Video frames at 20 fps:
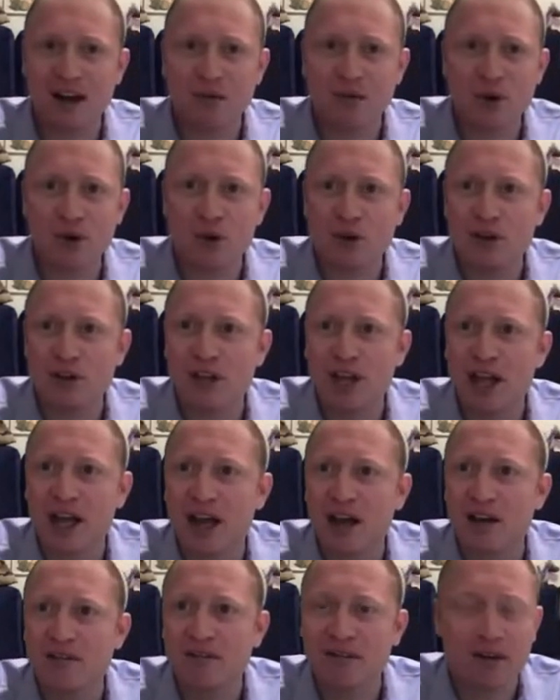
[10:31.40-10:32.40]
courtesy
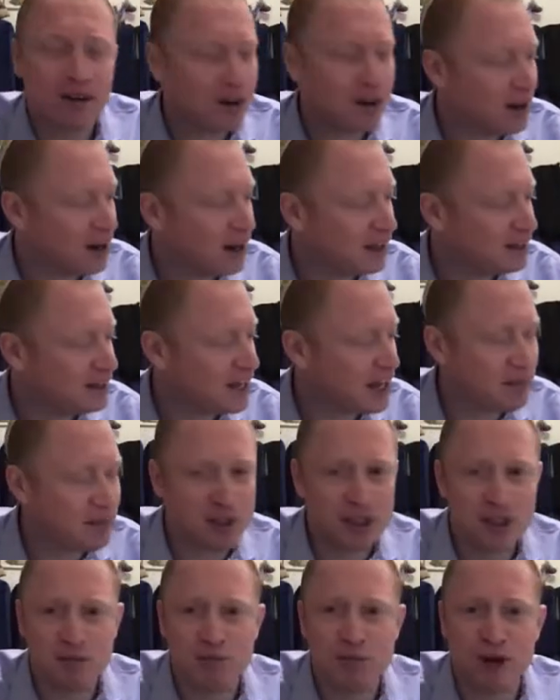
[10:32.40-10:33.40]
of Gili, I
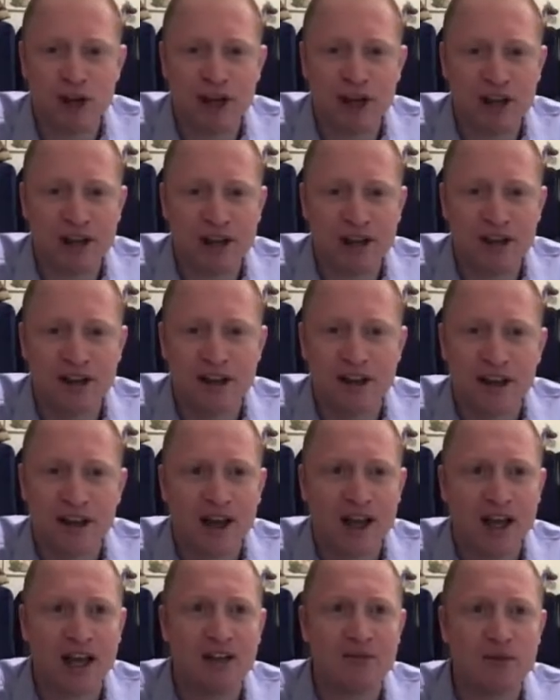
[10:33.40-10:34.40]
think, right?
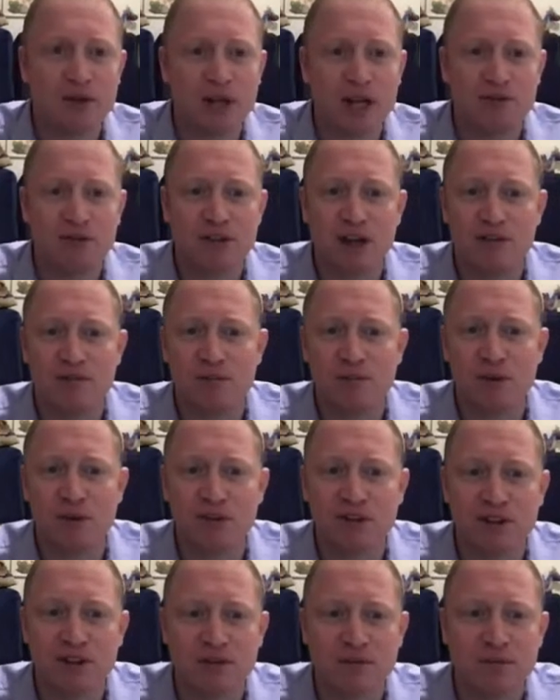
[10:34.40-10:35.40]
Who volunteered to be the
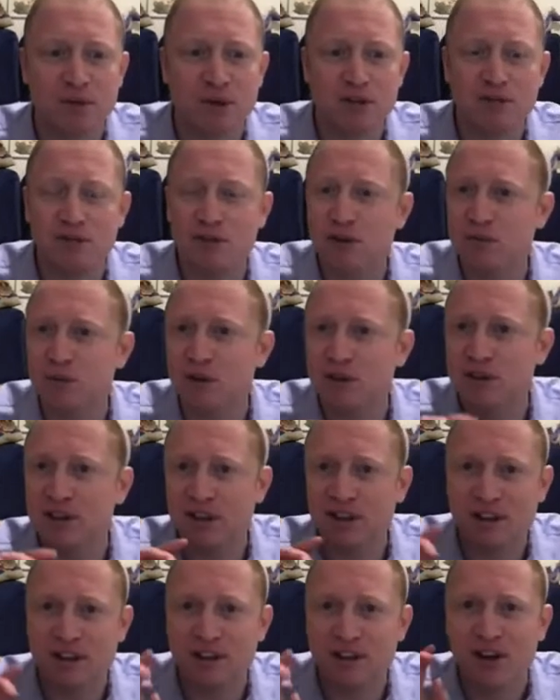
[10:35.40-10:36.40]
moderator. Is it